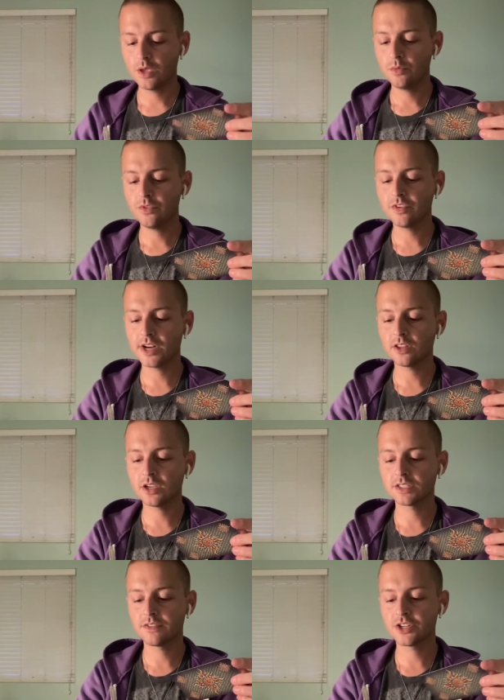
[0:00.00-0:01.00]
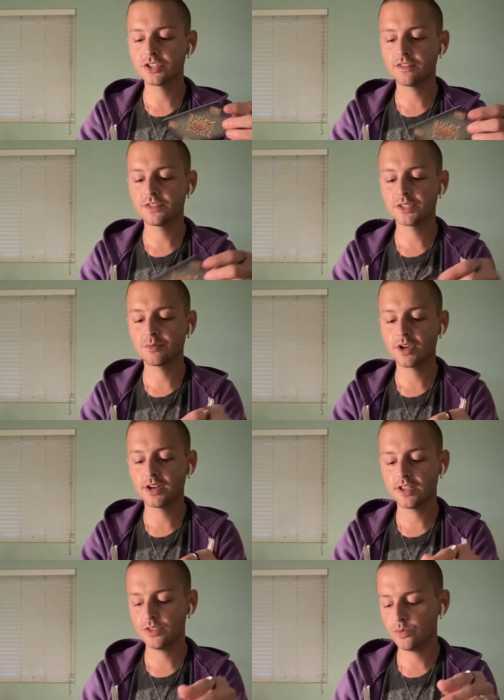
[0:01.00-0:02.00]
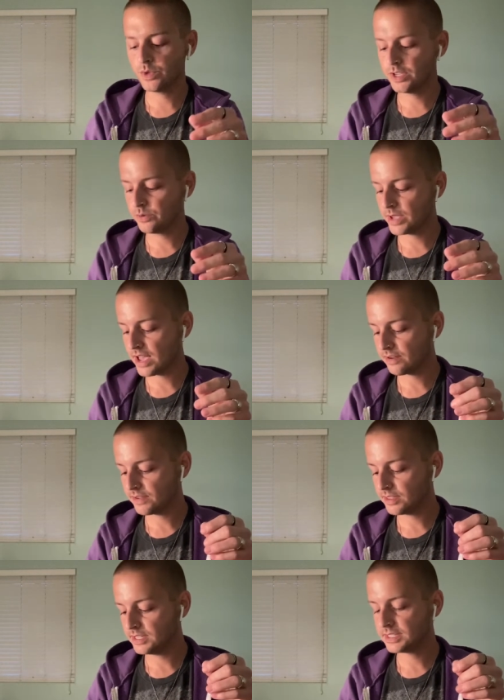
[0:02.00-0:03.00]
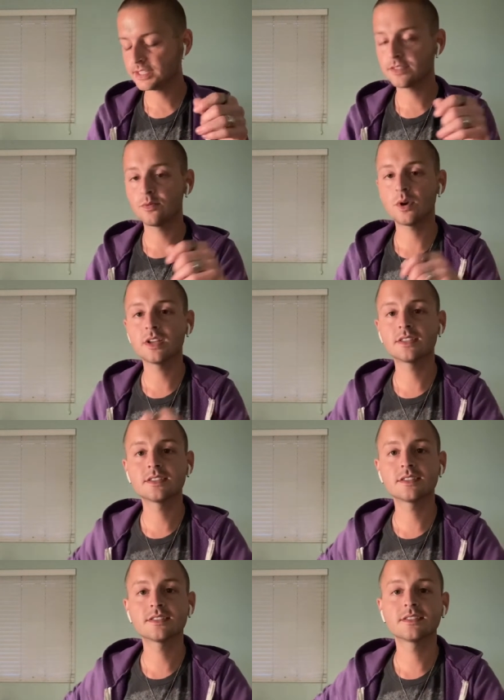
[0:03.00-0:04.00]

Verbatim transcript: Moving right along to finish off the spread in the week, we have the Six of Wands.